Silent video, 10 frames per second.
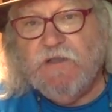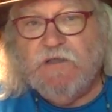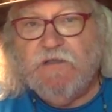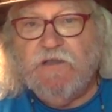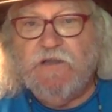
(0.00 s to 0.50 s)

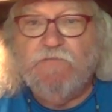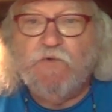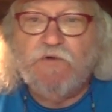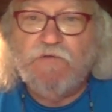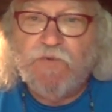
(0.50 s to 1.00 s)
and
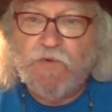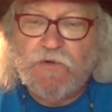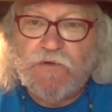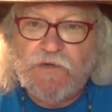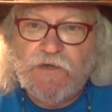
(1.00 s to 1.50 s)
more
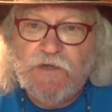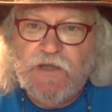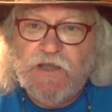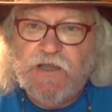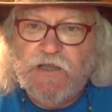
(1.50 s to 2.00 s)
important,
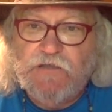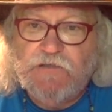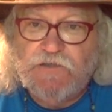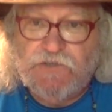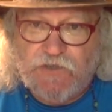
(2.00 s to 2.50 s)
a
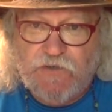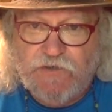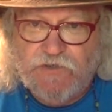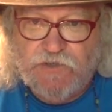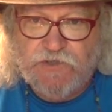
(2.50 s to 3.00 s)

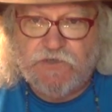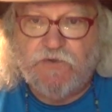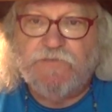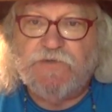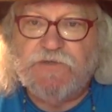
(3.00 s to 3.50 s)

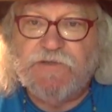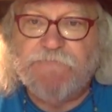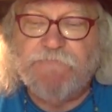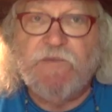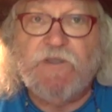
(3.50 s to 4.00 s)
description
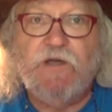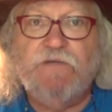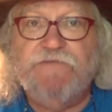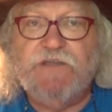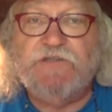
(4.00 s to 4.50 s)

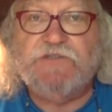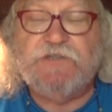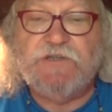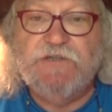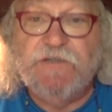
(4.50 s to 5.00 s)
of its
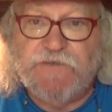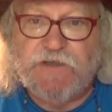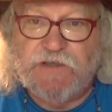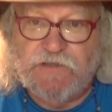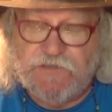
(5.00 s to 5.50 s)

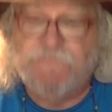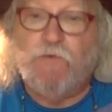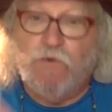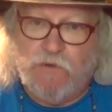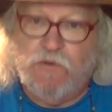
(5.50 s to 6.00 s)
significance
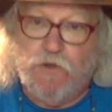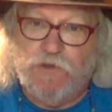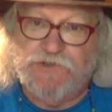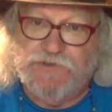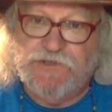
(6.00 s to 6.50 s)
for
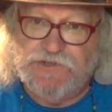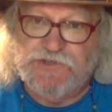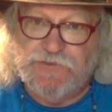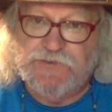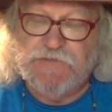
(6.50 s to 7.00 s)
larger
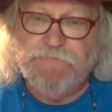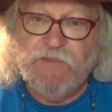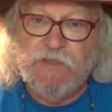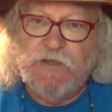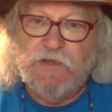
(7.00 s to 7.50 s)
issues
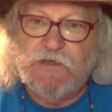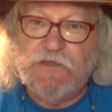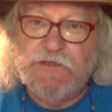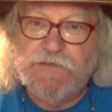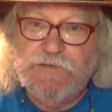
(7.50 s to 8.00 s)

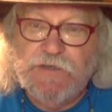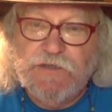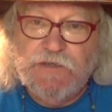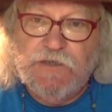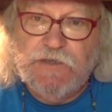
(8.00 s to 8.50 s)

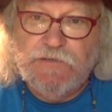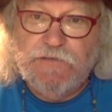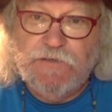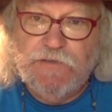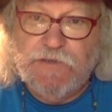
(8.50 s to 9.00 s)
in the